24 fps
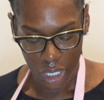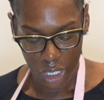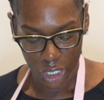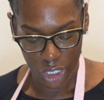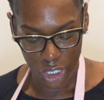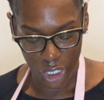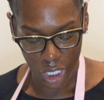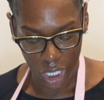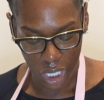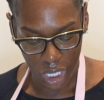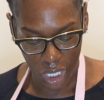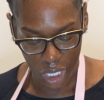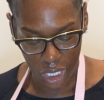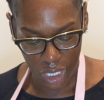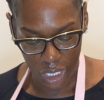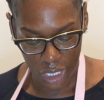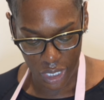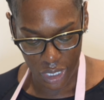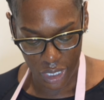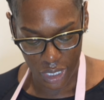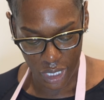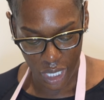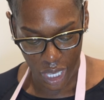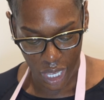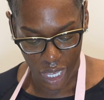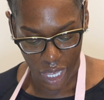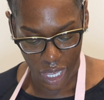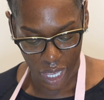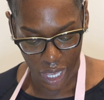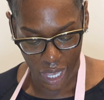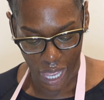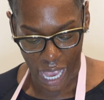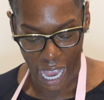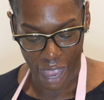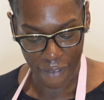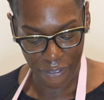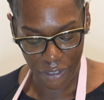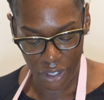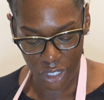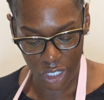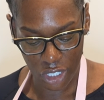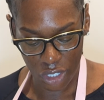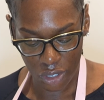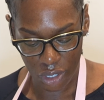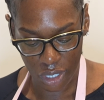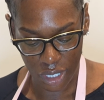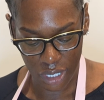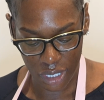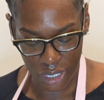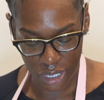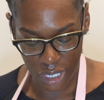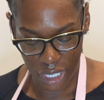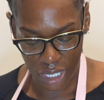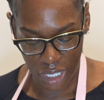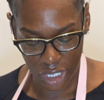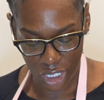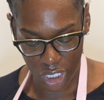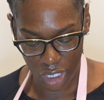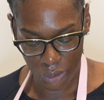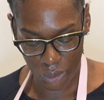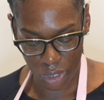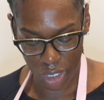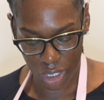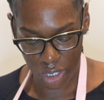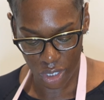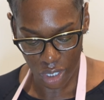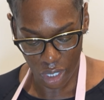she gonna say after you could see she was